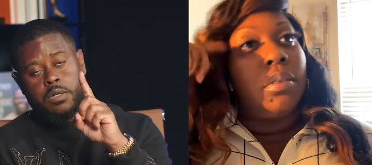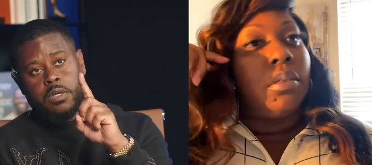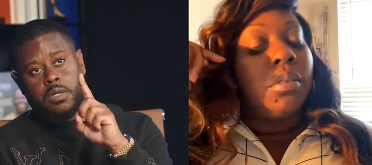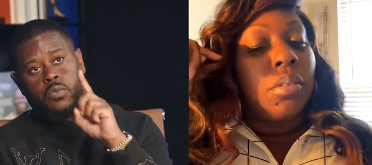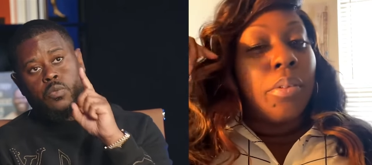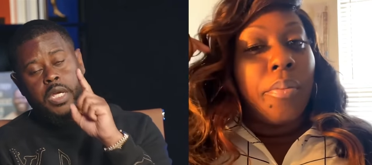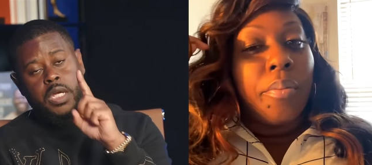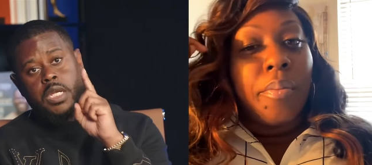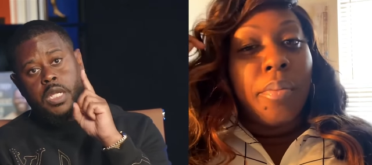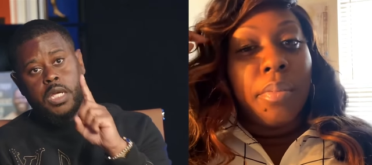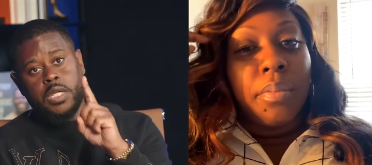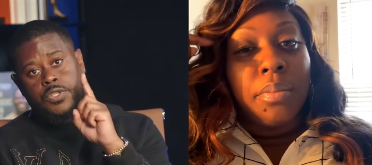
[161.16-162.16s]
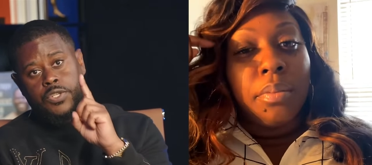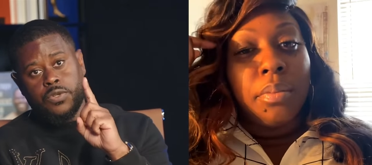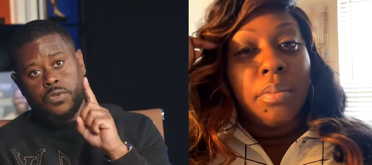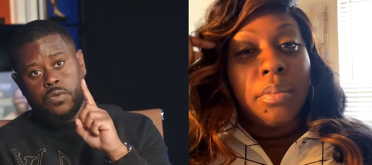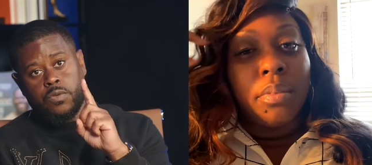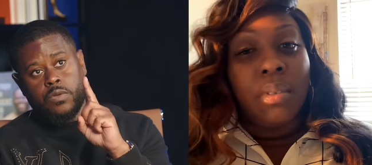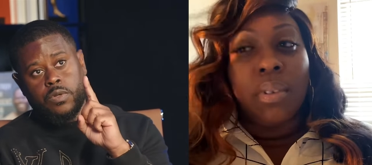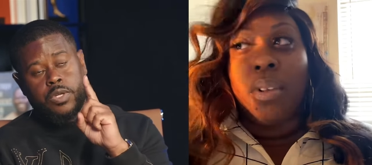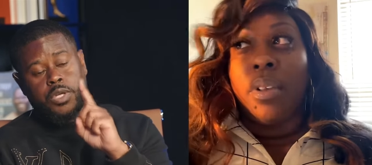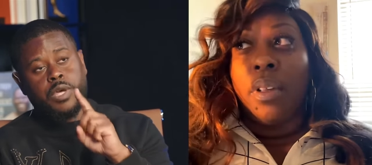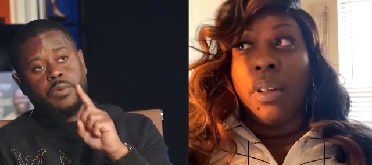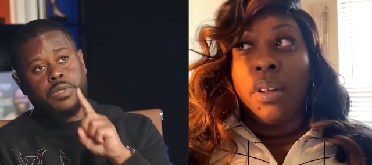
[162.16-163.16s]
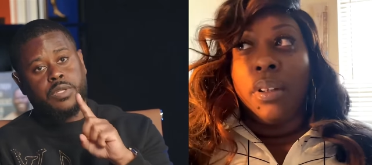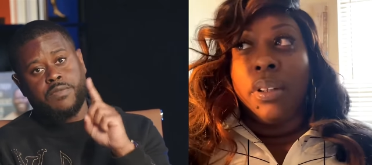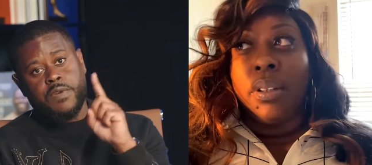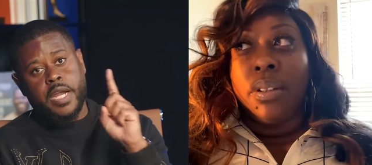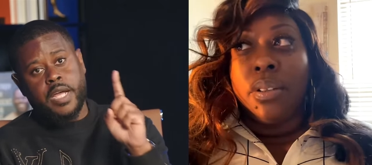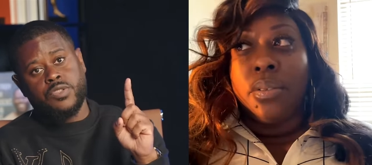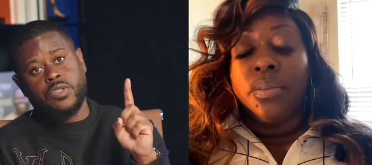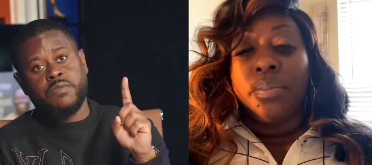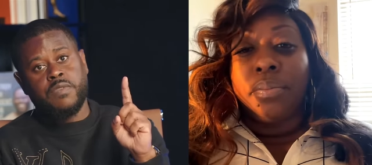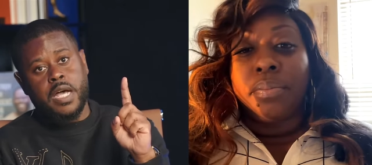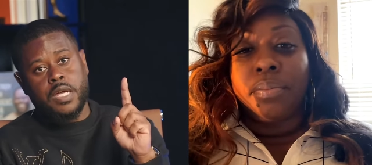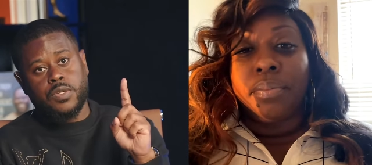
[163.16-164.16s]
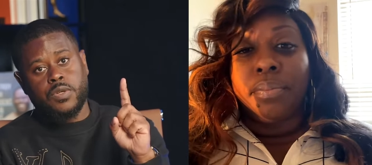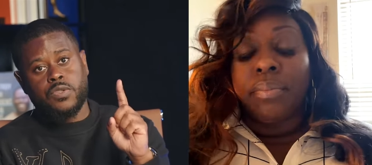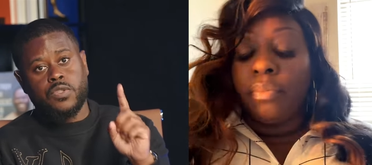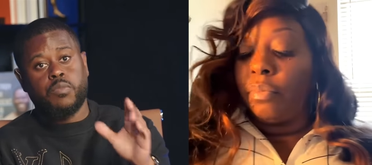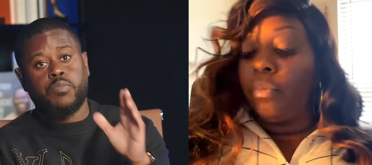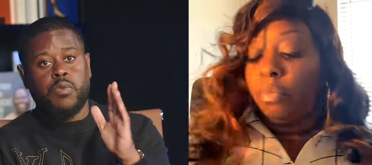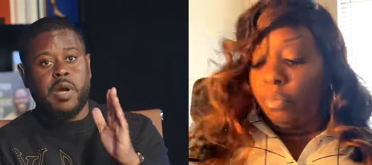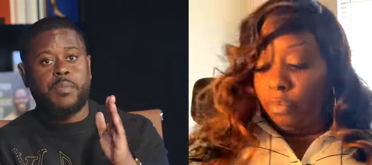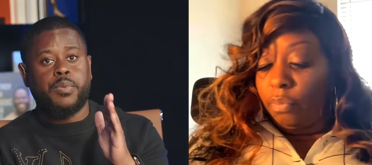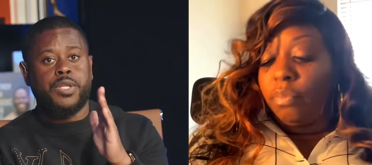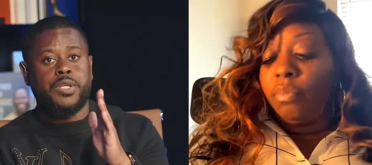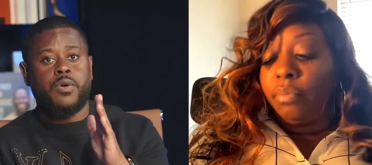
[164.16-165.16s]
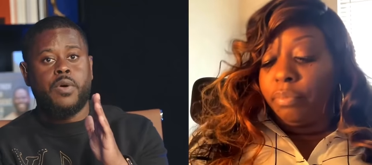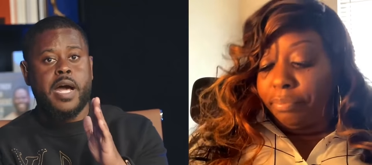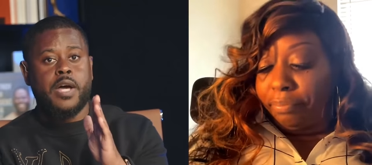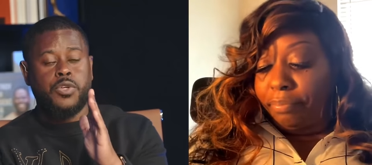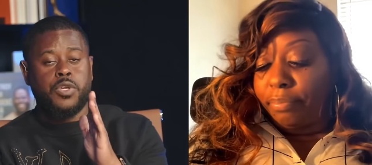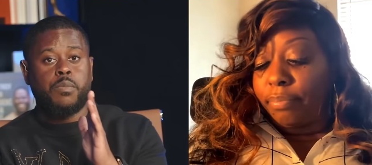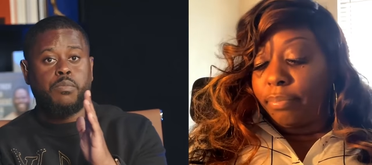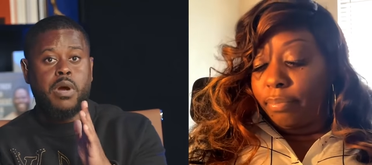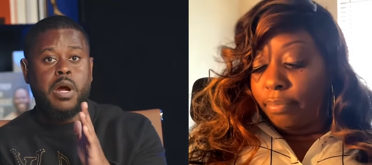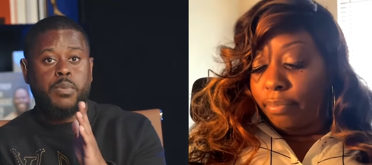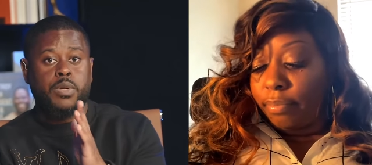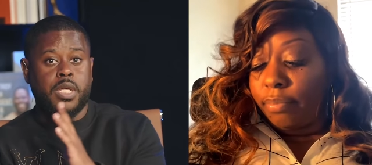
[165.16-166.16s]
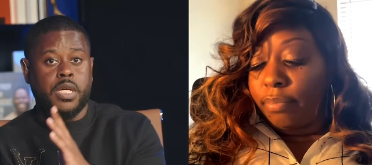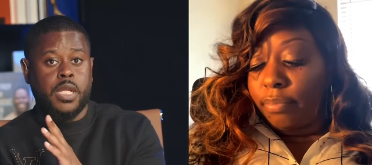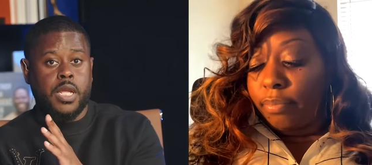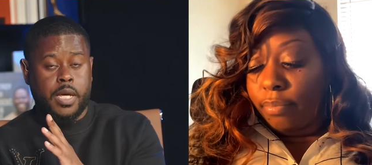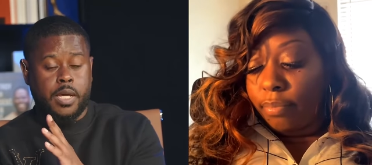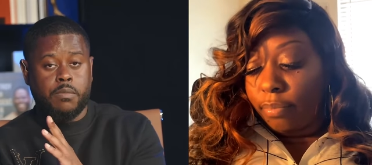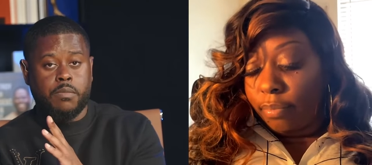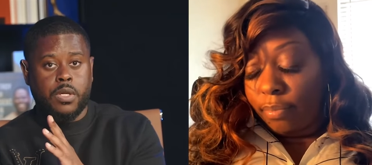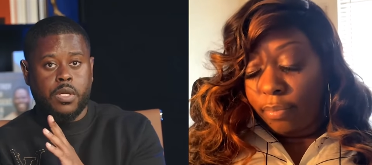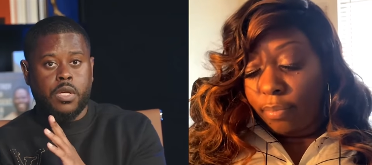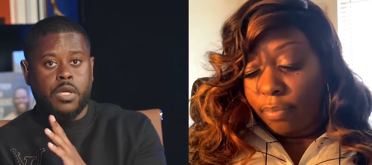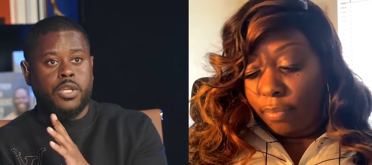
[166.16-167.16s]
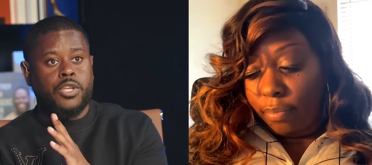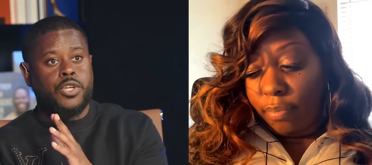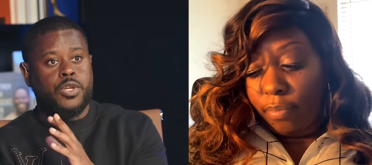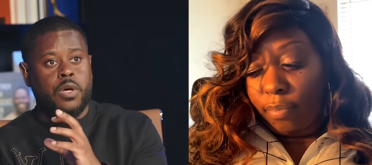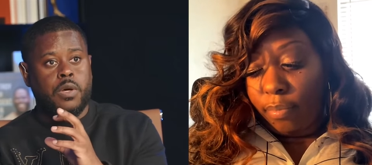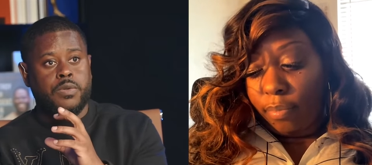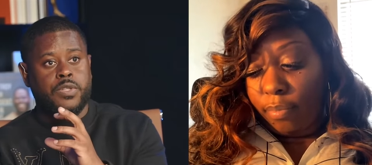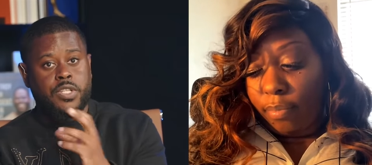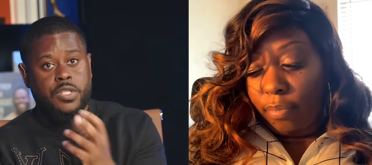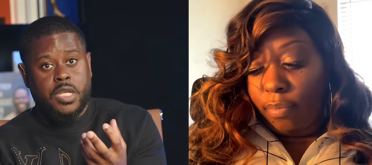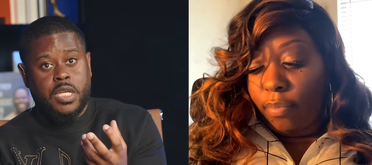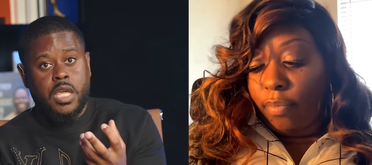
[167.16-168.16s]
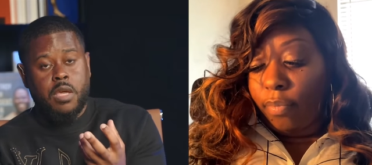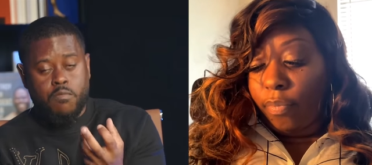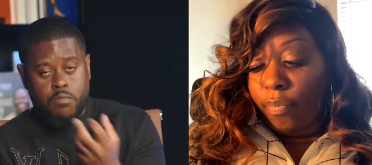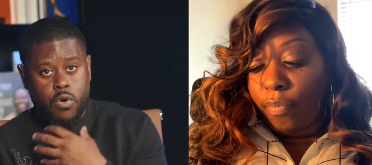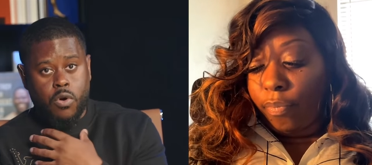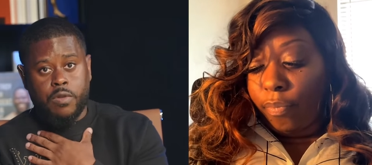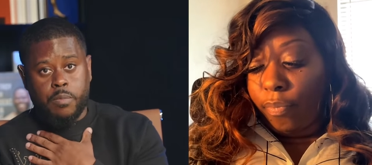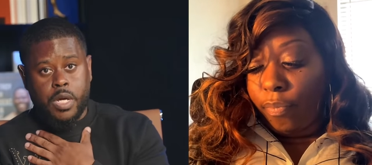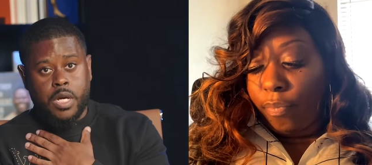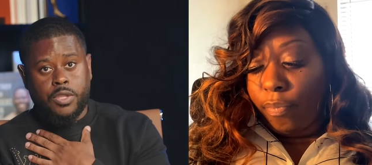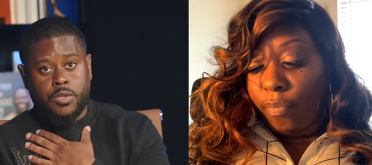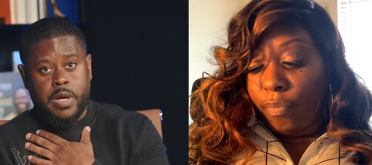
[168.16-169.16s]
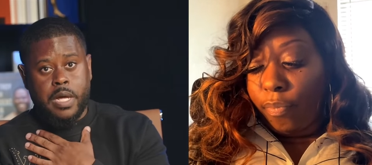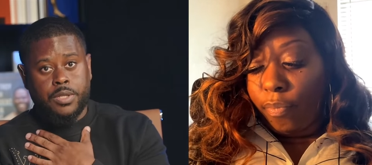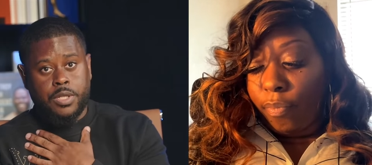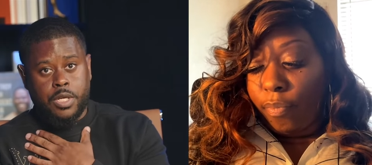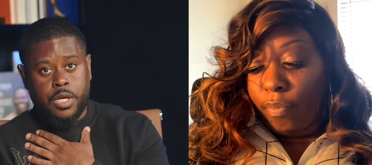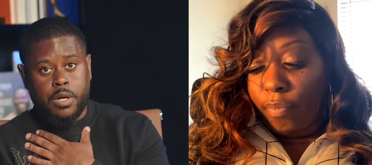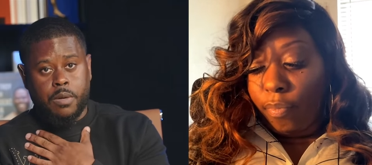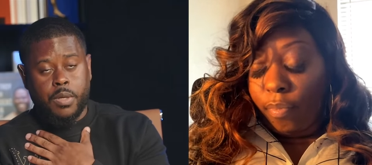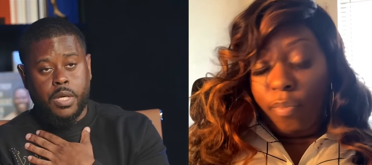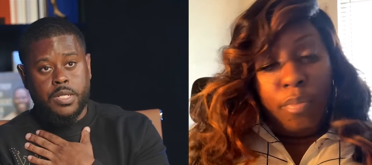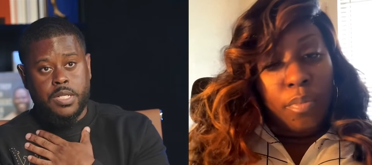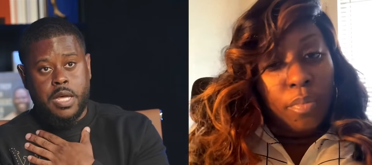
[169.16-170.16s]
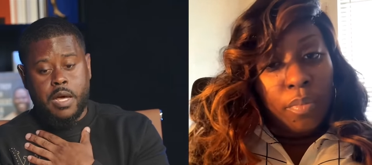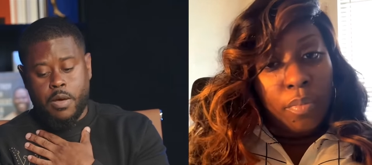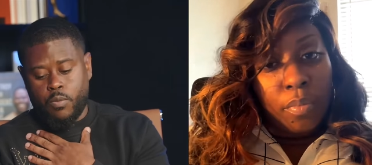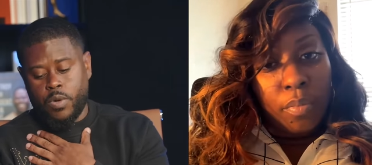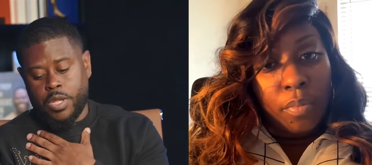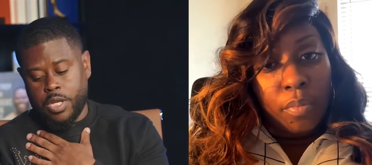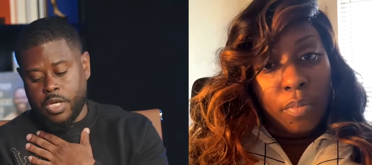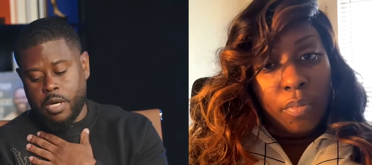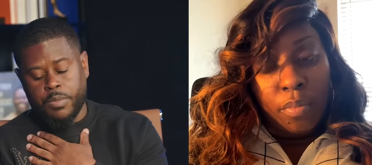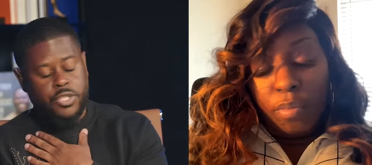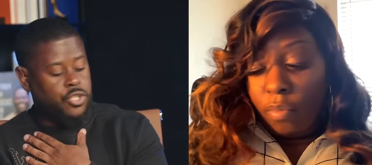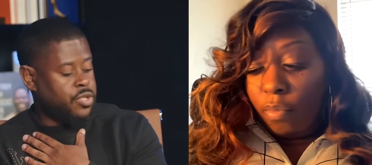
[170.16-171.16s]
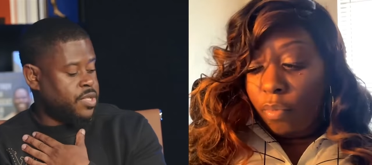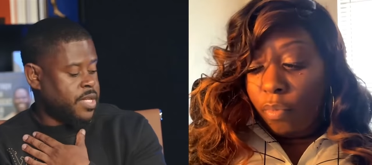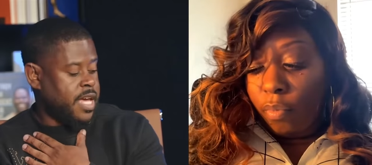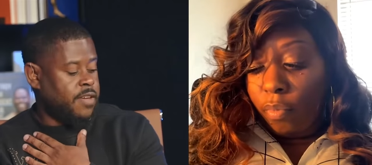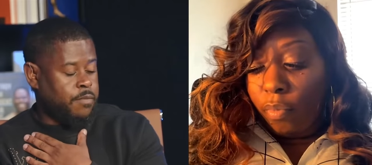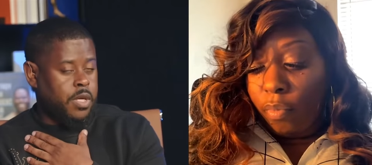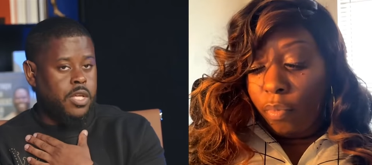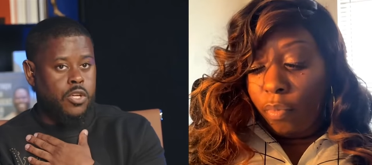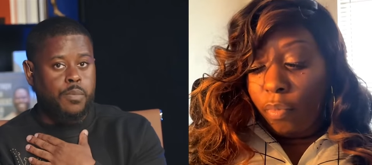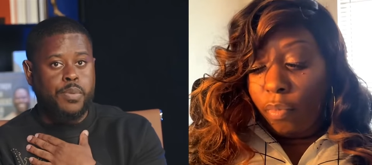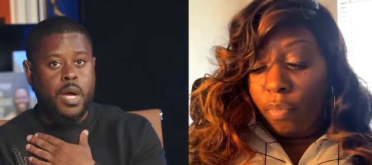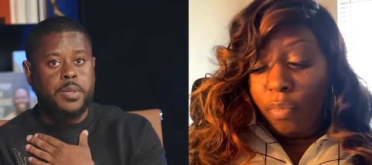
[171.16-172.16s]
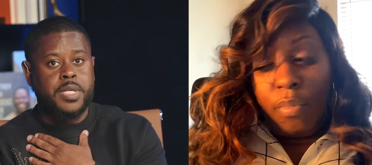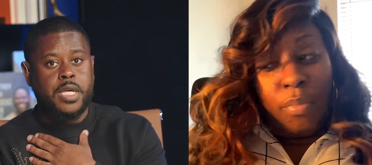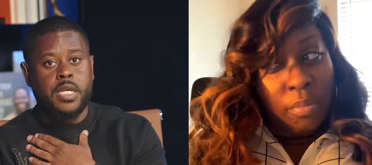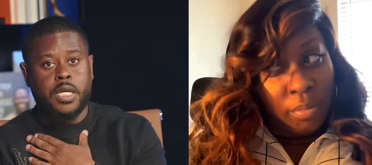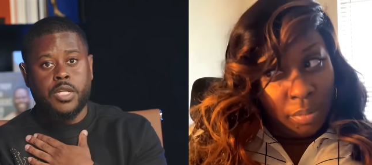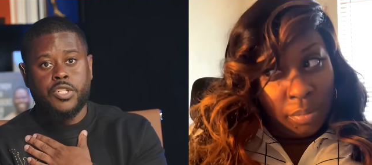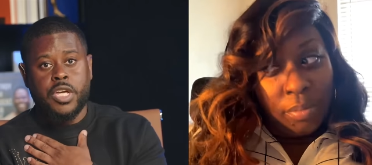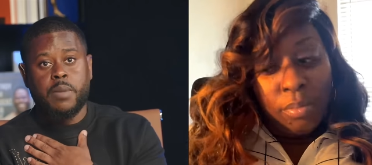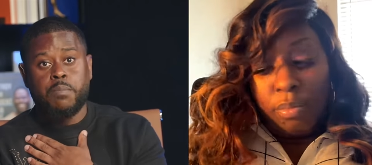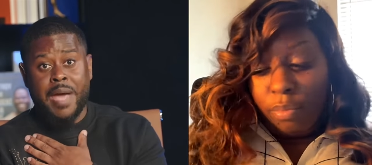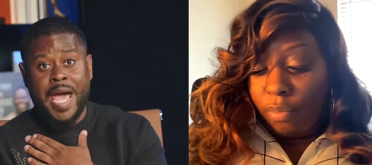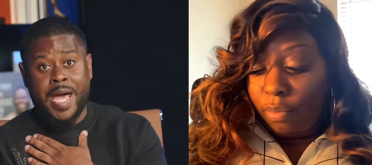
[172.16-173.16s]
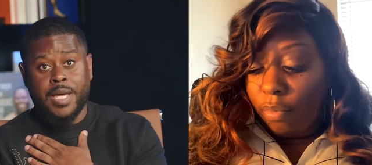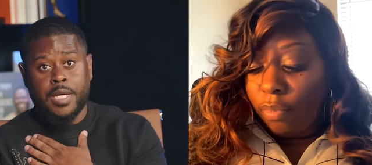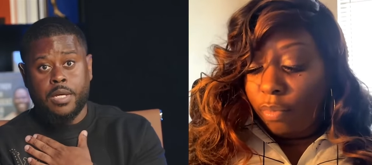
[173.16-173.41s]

Speaker 1: we need to get with the financial advisor to properly know how you can properly claim, you know, to keep more of your money throughout the year. Because with the numbers you just gave me, you're probably getting a check back